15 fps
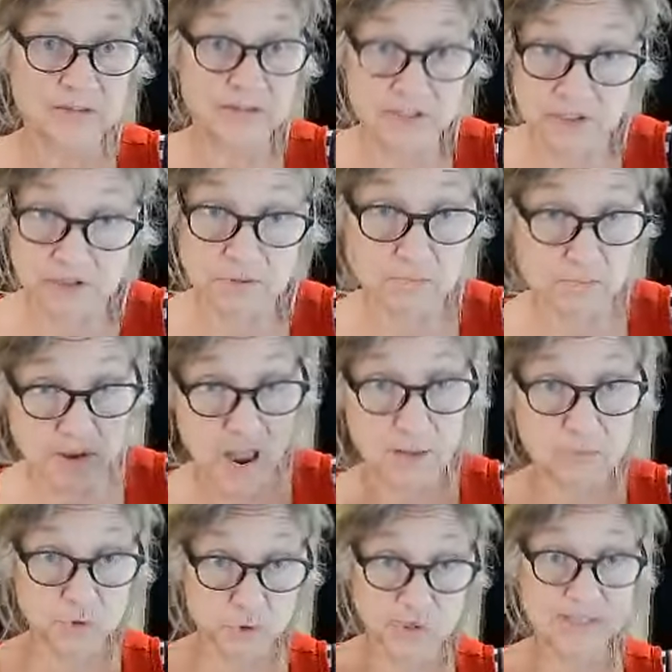This is,
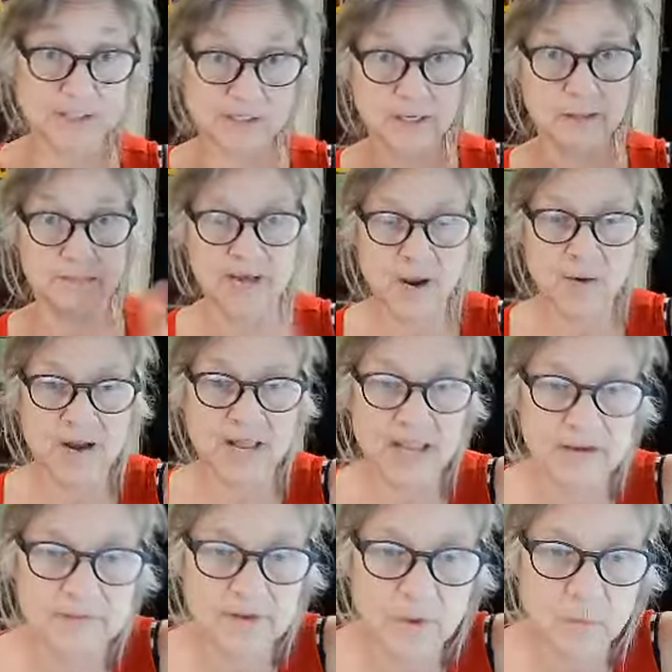I'm dressed up now. I
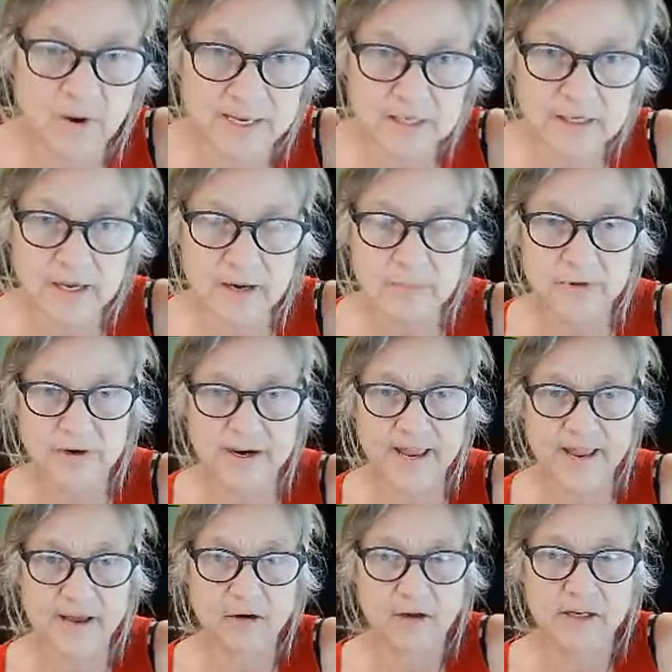have a white cowboy
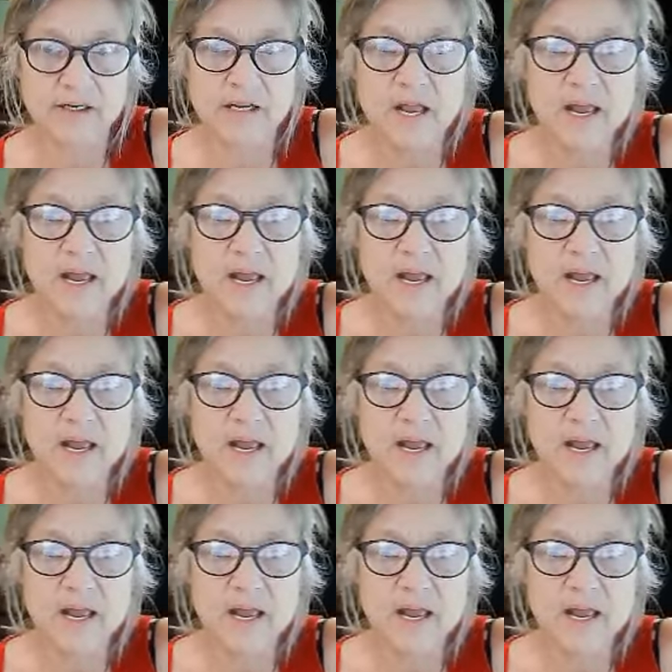hat on.